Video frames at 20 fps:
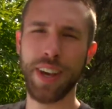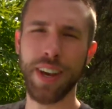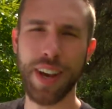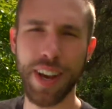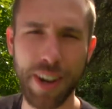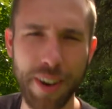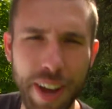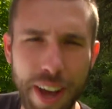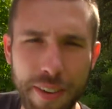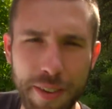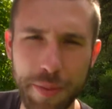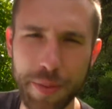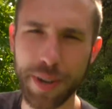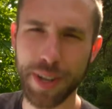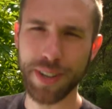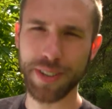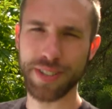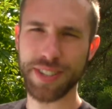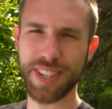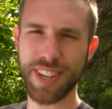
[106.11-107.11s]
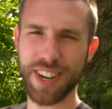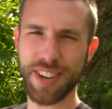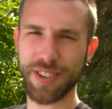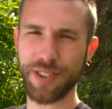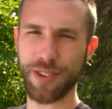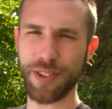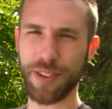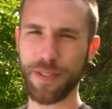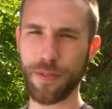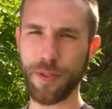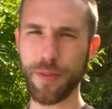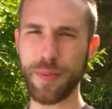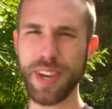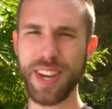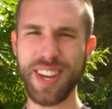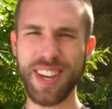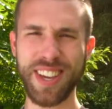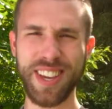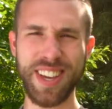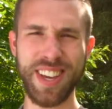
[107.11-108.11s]
I don't have anybody else here doing it for
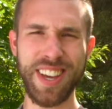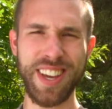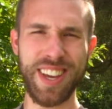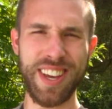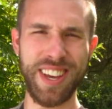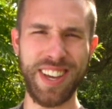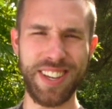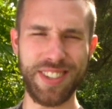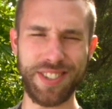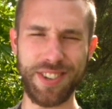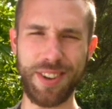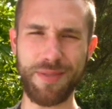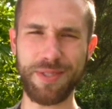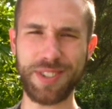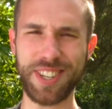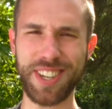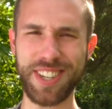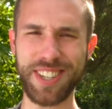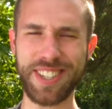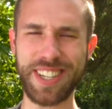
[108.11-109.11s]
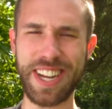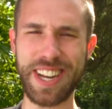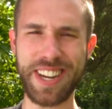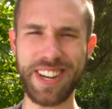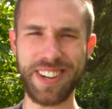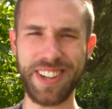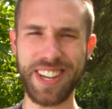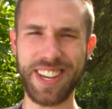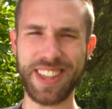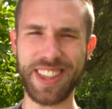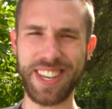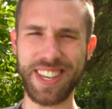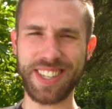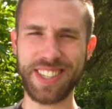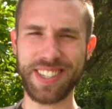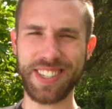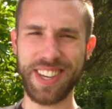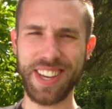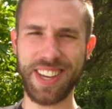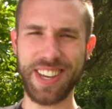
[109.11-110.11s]
me, so I'm just gonna stand here like
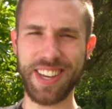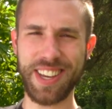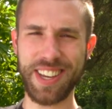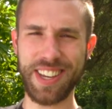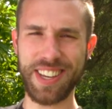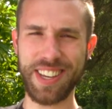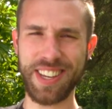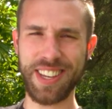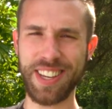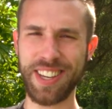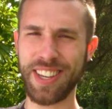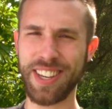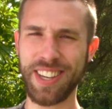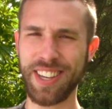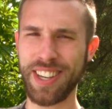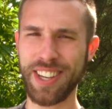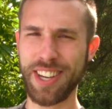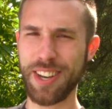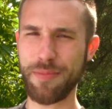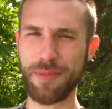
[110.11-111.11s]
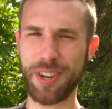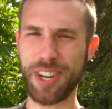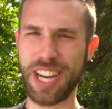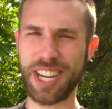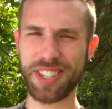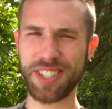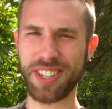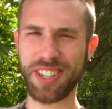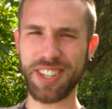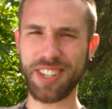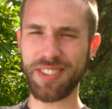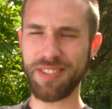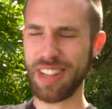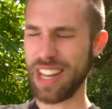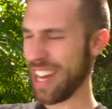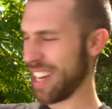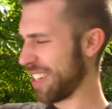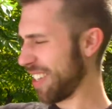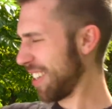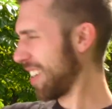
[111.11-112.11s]
this. I'm not actually gonna do that.